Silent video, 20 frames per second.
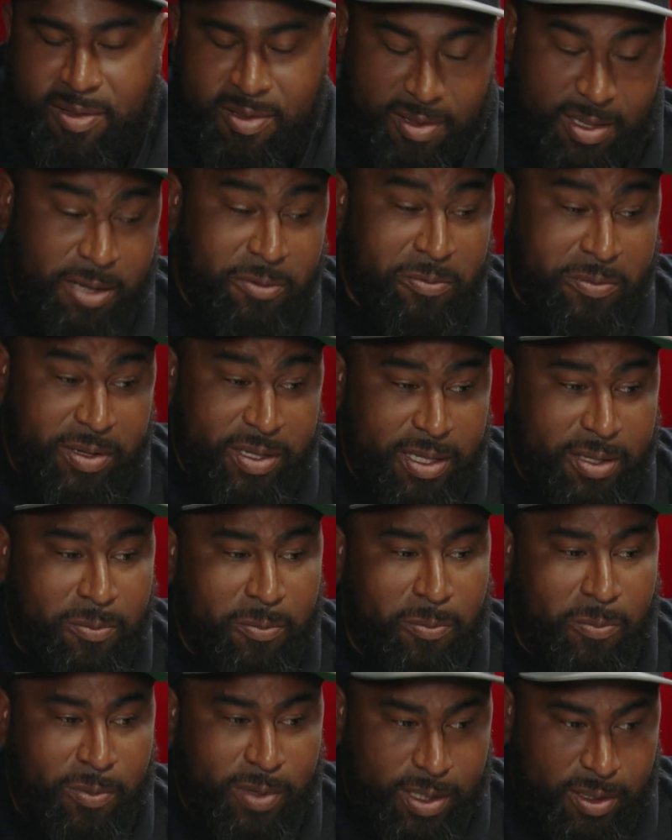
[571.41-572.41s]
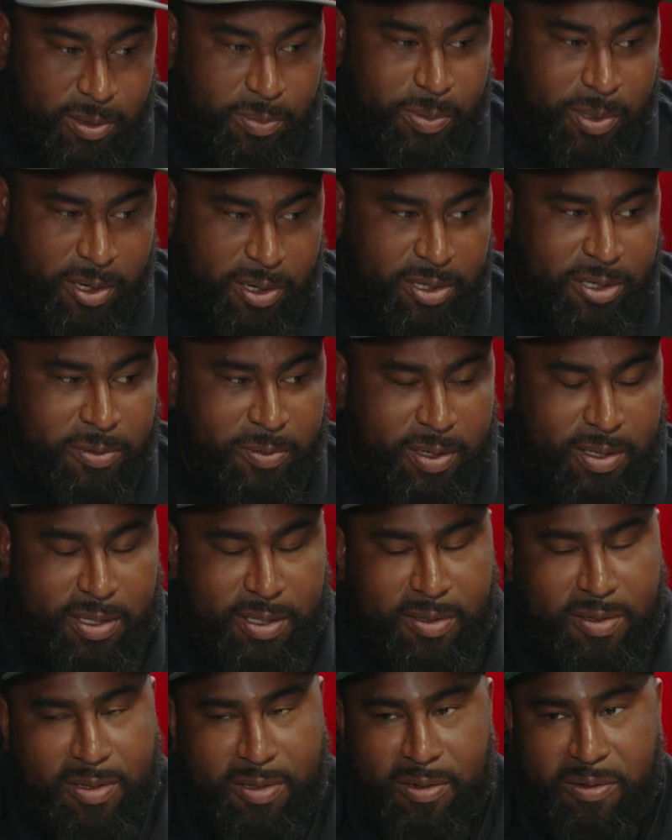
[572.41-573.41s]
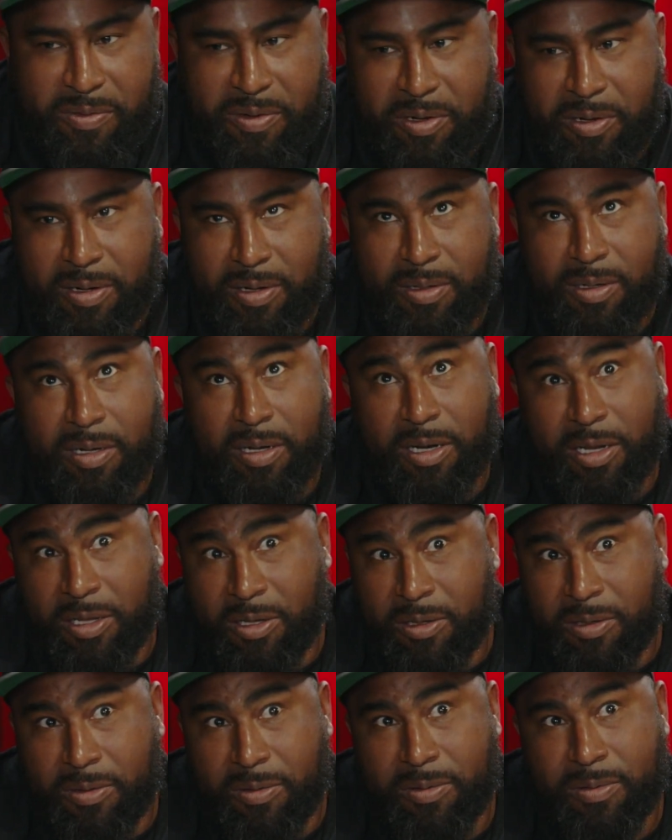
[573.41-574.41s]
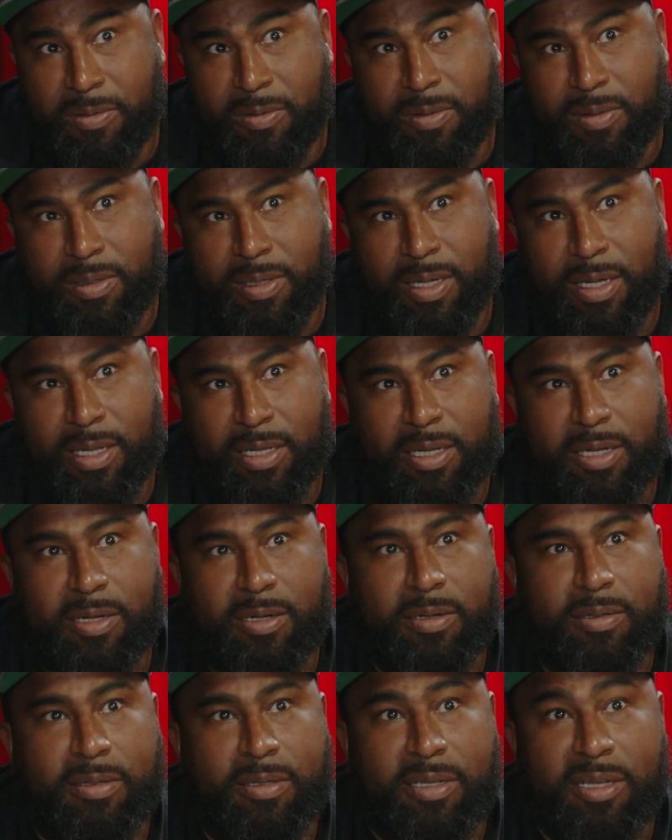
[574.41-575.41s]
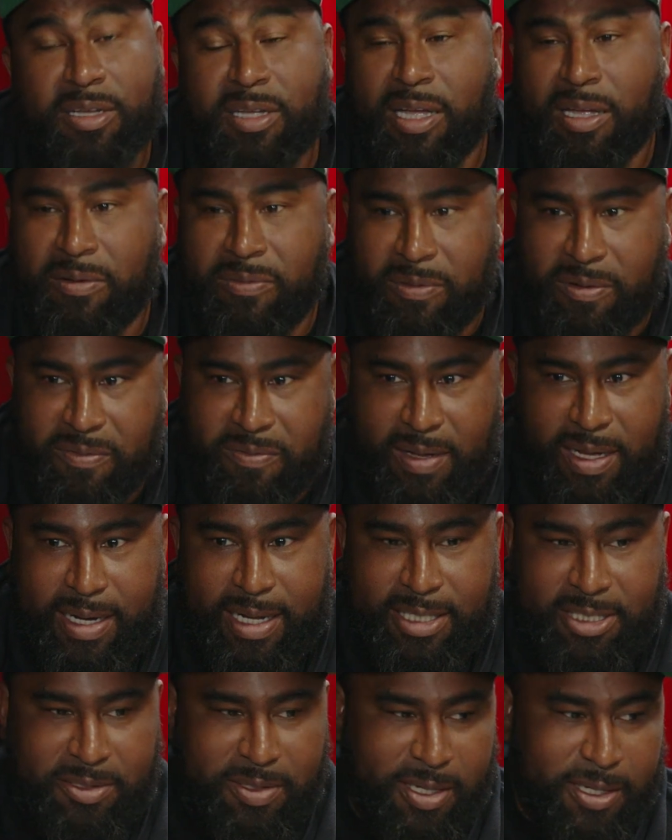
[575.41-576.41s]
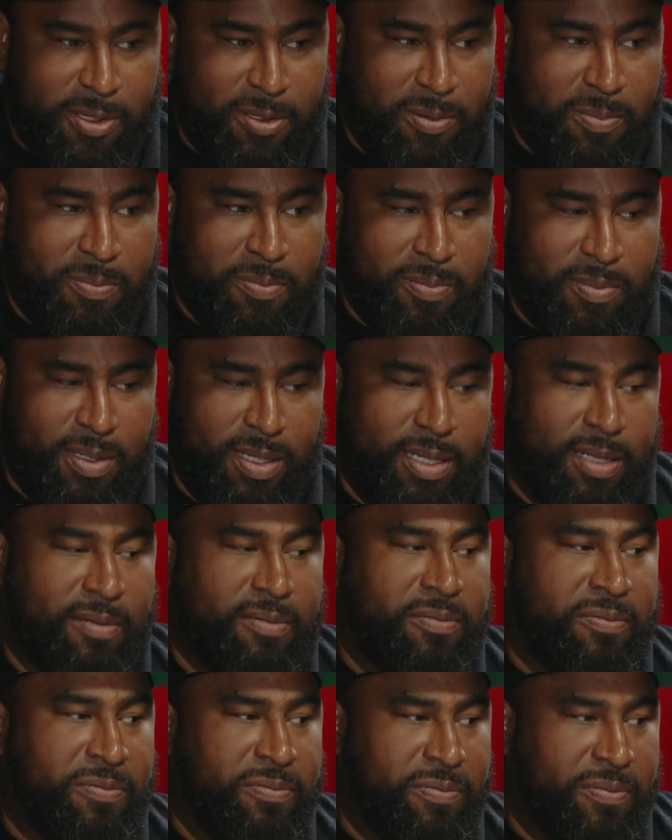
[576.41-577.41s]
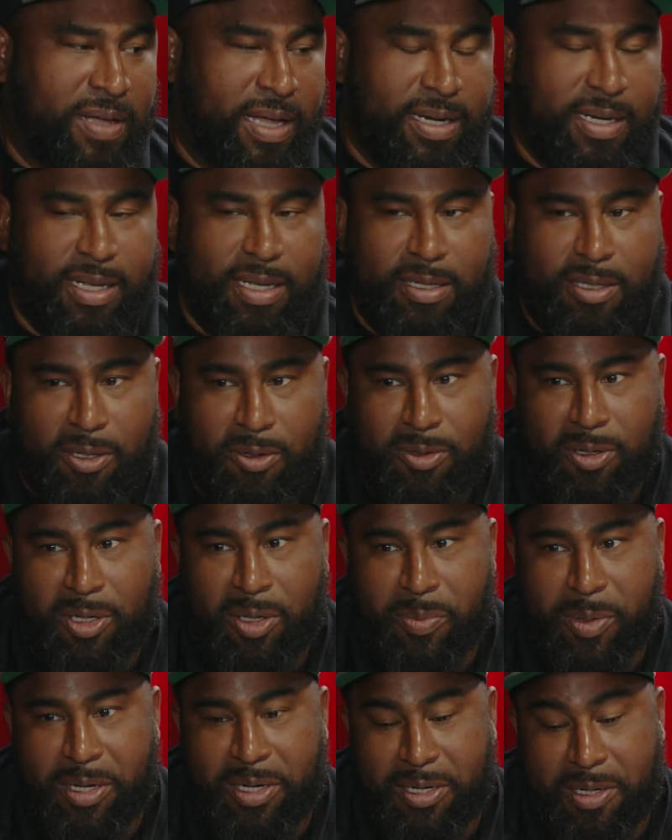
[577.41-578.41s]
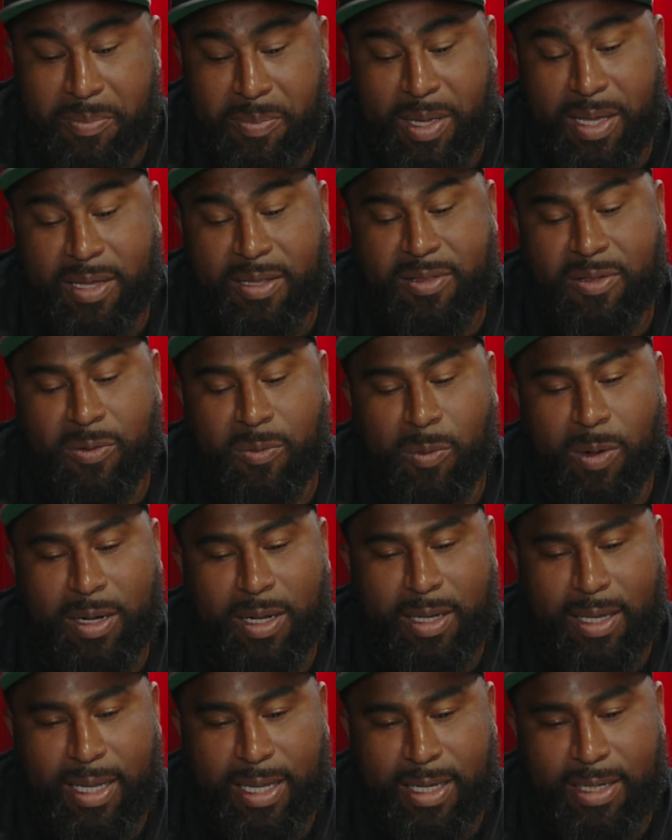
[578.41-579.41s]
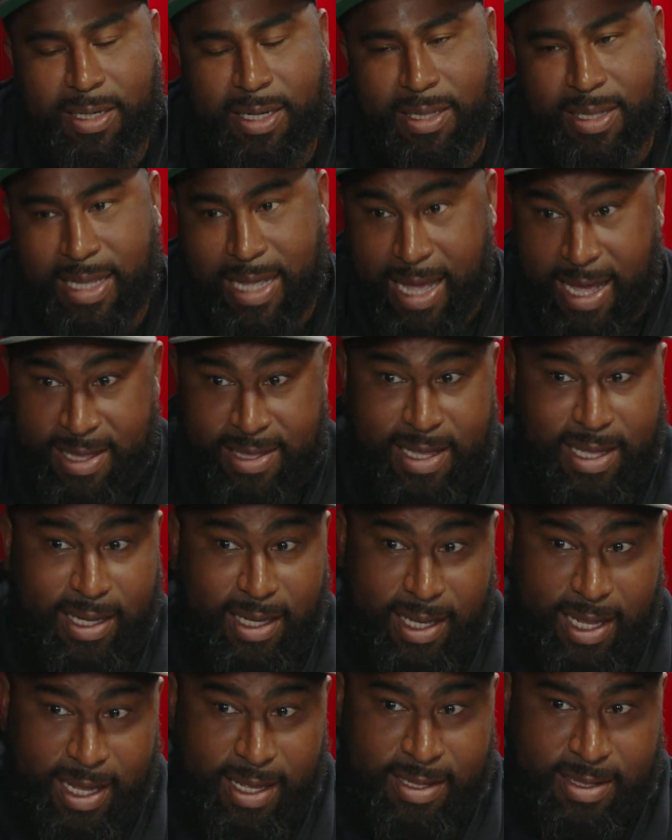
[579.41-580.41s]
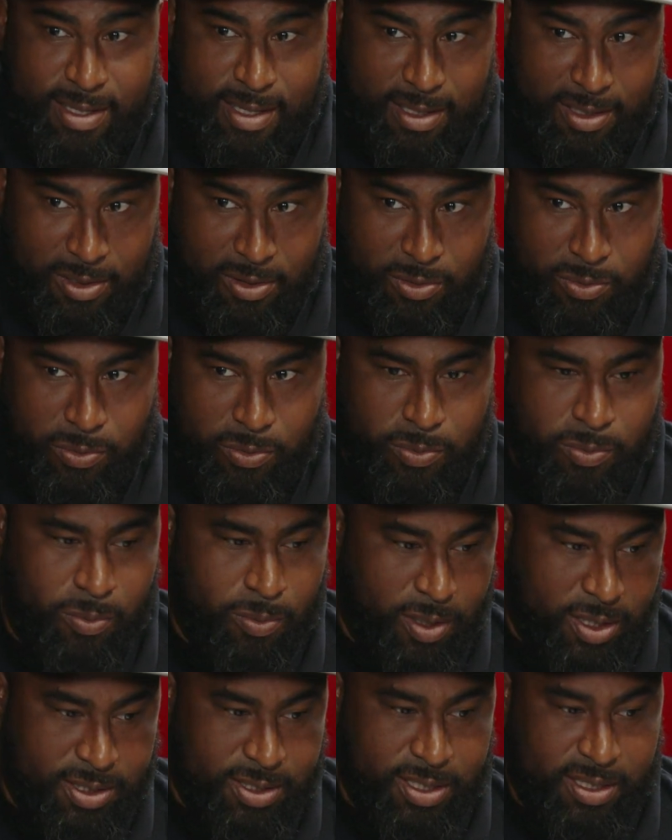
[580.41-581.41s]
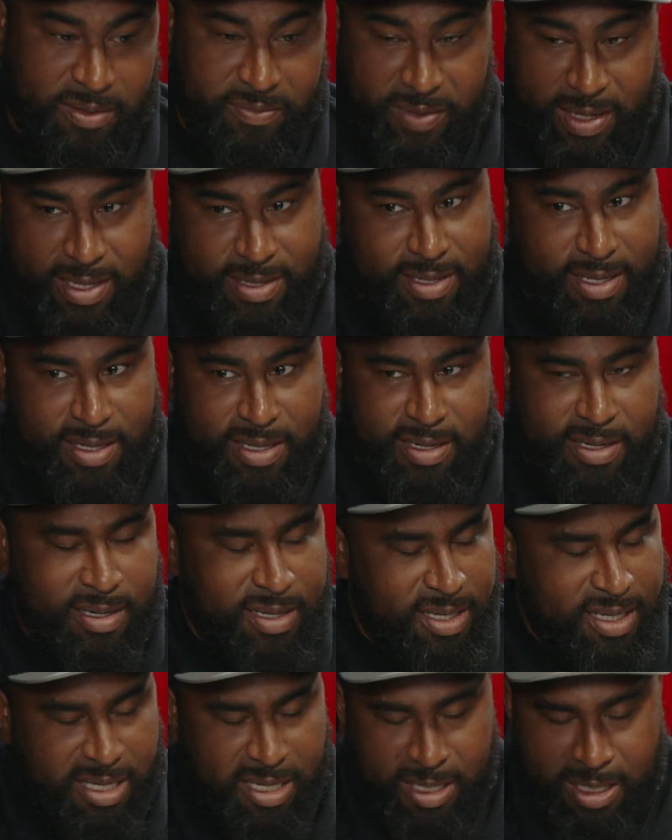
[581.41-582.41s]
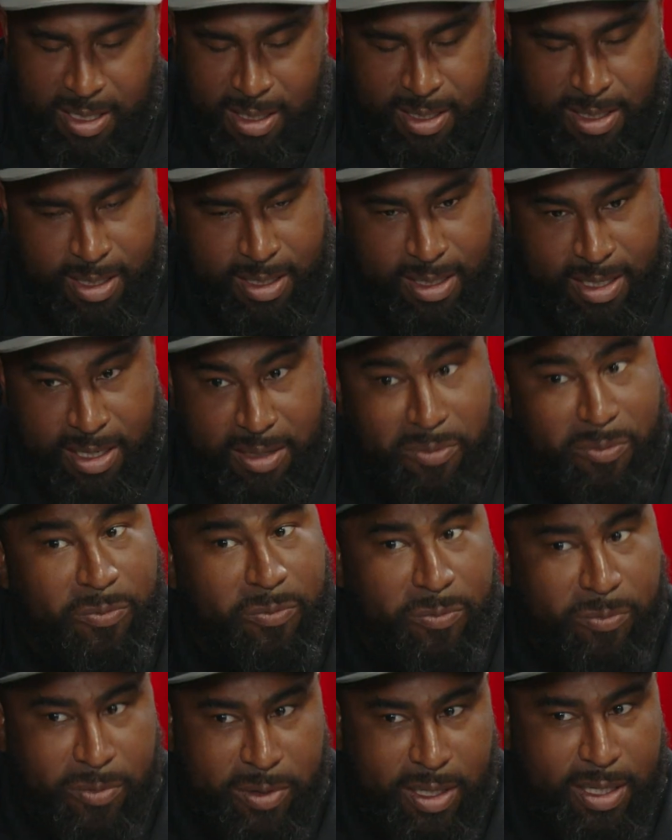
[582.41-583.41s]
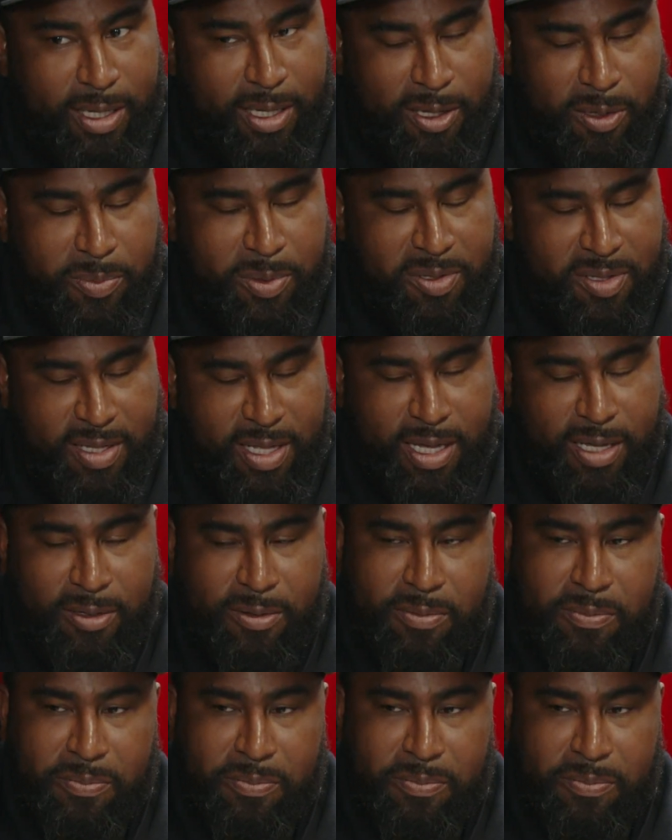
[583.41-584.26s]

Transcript: So they really will partner with you. So if you're new and you're looking for financial help, like, finding local community banks who want to lend in the asset class that you want to invest in can really help you scale.